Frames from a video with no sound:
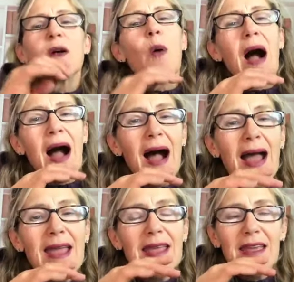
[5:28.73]
so
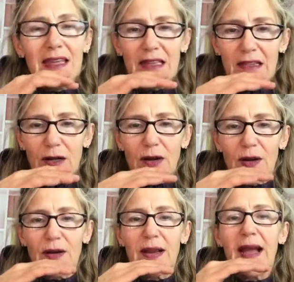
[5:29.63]
I can
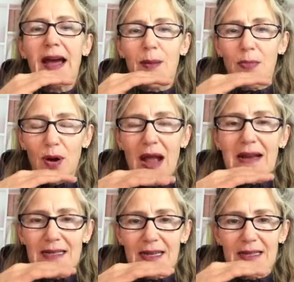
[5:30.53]
learn how to
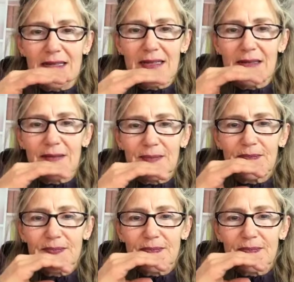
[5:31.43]
practice